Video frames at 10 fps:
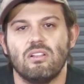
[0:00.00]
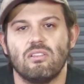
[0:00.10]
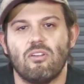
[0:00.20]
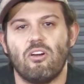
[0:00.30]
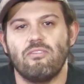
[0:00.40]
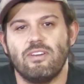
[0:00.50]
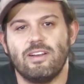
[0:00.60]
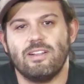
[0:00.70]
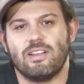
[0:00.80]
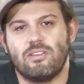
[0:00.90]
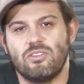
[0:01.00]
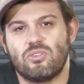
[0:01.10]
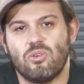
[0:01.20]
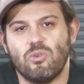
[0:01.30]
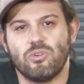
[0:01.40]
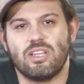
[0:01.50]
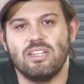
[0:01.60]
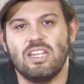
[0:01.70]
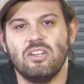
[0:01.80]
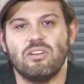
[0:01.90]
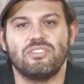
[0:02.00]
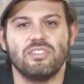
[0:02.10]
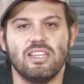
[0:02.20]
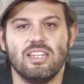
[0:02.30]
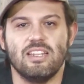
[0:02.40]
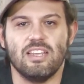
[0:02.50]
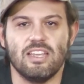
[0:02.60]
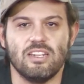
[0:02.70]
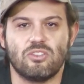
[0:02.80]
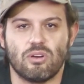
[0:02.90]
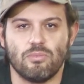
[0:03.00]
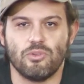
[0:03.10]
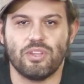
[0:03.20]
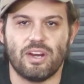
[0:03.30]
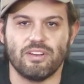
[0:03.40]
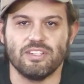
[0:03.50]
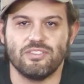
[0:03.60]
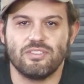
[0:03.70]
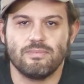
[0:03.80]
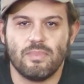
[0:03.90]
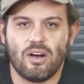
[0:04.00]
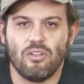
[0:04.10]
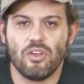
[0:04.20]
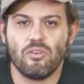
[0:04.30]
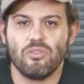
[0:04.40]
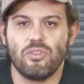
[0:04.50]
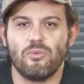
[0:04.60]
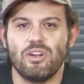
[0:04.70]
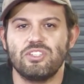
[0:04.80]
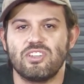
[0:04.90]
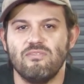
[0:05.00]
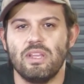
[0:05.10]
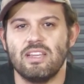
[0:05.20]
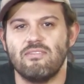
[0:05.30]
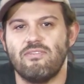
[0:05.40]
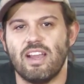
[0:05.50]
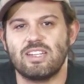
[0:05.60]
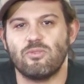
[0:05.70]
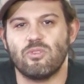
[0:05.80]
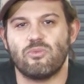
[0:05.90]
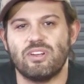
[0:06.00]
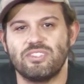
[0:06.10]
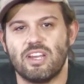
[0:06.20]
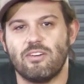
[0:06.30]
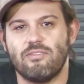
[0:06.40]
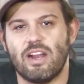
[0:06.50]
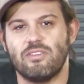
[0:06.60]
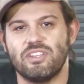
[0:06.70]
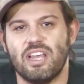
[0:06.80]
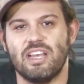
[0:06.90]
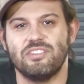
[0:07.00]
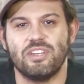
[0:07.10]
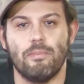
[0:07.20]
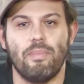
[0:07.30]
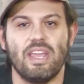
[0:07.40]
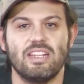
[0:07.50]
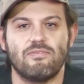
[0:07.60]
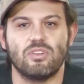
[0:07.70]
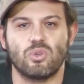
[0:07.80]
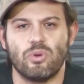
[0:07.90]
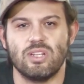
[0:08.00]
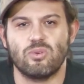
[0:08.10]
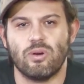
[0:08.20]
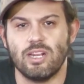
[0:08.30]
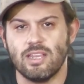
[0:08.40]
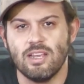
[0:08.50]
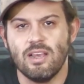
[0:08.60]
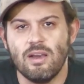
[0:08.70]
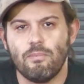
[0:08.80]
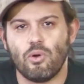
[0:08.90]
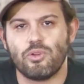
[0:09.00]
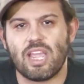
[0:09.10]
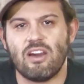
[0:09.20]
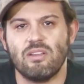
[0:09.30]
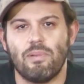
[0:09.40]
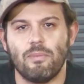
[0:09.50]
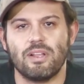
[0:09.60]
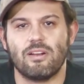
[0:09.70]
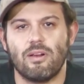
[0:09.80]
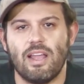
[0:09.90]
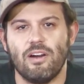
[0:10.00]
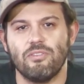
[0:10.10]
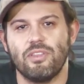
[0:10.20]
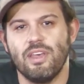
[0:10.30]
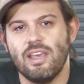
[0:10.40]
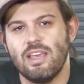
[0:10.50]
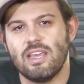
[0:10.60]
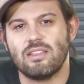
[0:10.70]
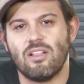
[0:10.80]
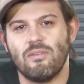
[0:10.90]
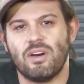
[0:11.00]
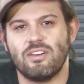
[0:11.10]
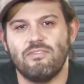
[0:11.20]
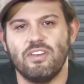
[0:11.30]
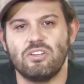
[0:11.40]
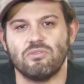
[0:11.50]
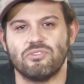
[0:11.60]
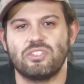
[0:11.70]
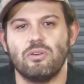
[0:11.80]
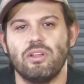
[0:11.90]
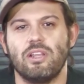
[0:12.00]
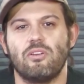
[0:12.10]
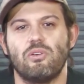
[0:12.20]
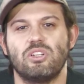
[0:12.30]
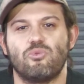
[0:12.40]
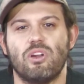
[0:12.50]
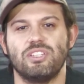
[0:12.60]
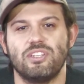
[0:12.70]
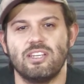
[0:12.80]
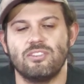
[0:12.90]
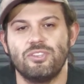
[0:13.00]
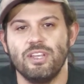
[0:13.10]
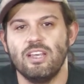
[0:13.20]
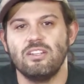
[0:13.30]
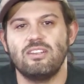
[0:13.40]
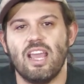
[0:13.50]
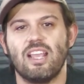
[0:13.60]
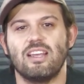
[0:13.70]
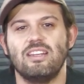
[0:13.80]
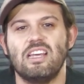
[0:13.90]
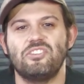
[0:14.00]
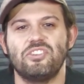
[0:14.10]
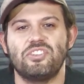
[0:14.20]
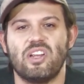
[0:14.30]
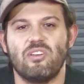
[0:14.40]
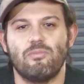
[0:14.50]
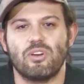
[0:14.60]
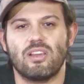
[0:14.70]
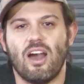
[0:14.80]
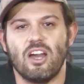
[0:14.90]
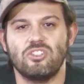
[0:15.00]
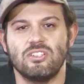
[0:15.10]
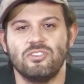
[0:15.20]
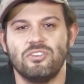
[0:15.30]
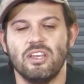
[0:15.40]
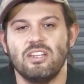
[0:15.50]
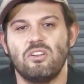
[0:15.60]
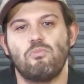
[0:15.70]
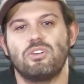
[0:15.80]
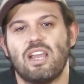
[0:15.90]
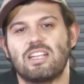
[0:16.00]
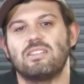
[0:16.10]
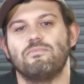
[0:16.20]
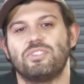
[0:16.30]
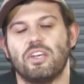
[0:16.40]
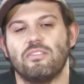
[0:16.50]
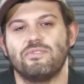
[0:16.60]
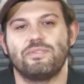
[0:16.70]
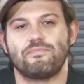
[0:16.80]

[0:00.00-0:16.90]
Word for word: Larva control will continue as needed in troubled areas. Although the risk of being infected with West Nile virus has abated for 2020, Boulder County Public Health and Longmont officials still encourage residents to take necessary precautions to protect themselves.